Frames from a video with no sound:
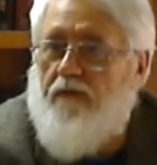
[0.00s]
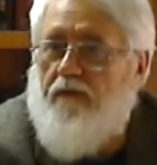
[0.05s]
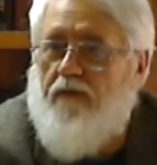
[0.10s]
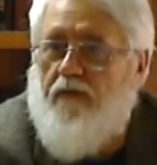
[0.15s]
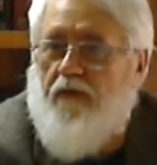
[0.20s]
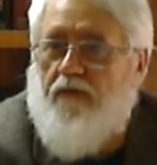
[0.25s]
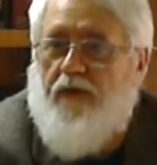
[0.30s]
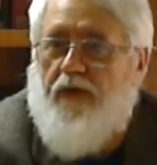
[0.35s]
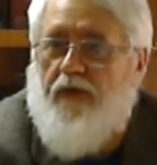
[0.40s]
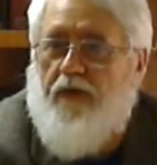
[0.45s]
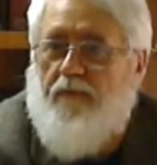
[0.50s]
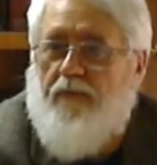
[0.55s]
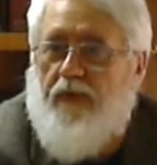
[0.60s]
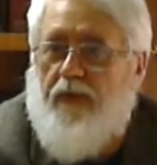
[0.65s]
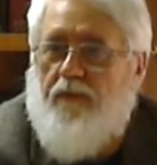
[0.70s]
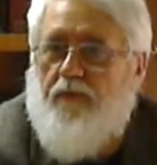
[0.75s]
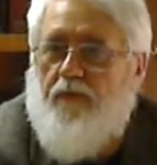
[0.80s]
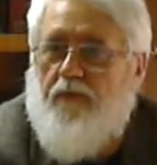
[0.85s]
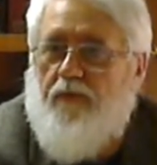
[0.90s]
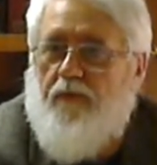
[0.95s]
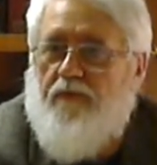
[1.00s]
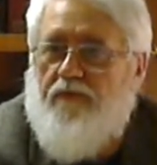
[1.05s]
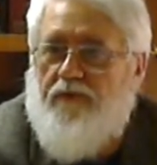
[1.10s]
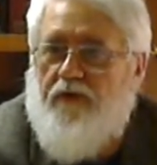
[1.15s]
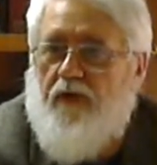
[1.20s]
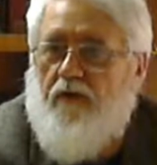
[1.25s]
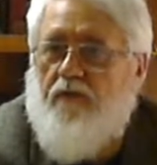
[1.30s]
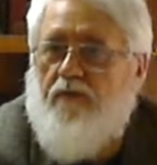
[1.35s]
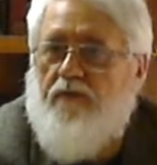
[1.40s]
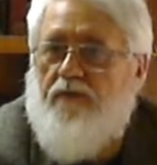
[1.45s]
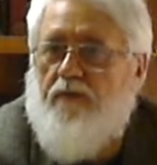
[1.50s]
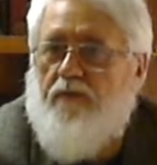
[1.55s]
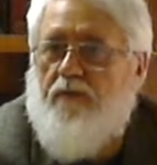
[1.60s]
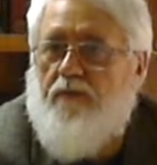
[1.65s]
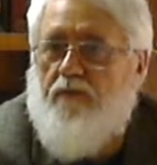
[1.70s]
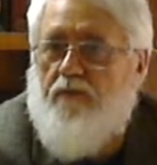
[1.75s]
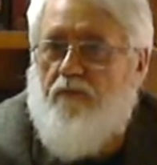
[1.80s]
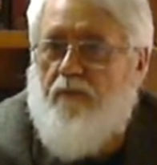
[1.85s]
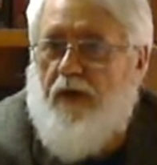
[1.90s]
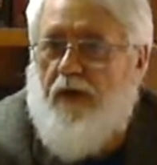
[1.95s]
That the people themselves
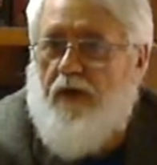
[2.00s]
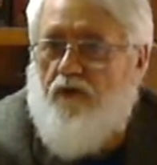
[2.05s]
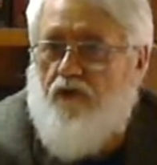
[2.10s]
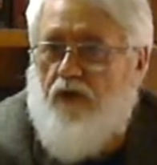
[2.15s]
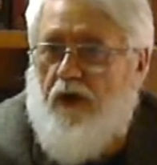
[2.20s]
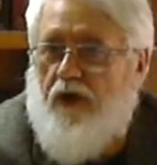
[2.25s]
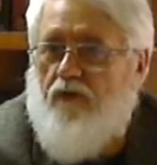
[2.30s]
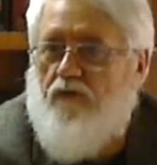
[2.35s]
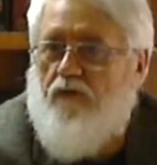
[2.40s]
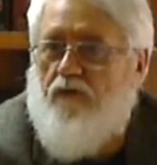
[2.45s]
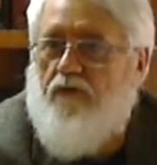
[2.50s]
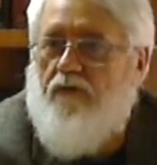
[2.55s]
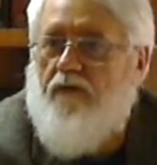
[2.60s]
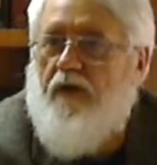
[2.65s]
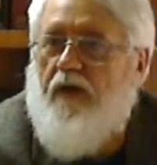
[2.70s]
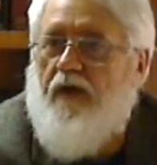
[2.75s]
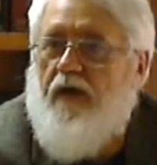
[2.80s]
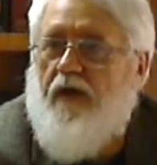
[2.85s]
make changes